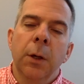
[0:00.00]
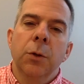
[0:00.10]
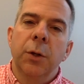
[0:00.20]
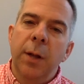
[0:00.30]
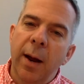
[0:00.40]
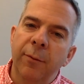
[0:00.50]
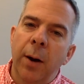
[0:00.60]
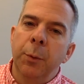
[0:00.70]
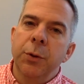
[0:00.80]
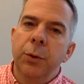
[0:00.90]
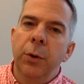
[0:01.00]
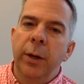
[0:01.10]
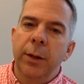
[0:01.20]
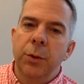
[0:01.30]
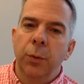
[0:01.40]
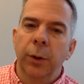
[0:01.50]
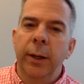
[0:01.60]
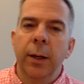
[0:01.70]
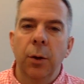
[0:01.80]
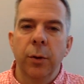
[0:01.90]
So there's a lot of opportunity to
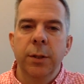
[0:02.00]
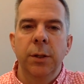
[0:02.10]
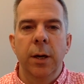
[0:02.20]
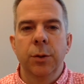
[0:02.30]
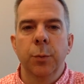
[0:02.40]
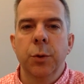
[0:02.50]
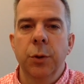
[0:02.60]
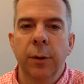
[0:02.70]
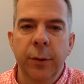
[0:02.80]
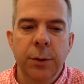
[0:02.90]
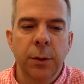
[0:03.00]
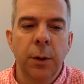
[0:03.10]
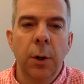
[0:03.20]
really increase customer service